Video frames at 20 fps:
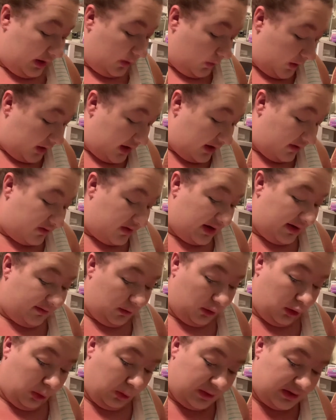would have
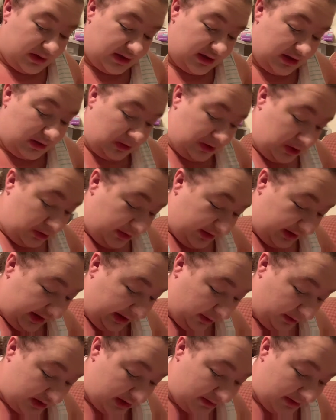never opened a YouTube
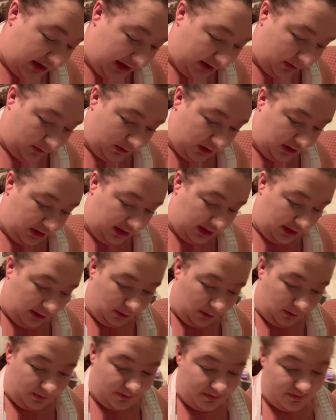account to begin with,
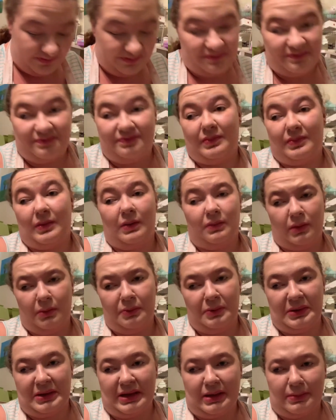so we're
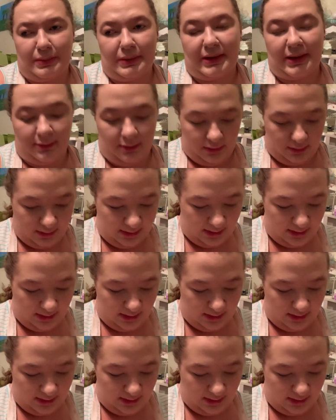pretty even there.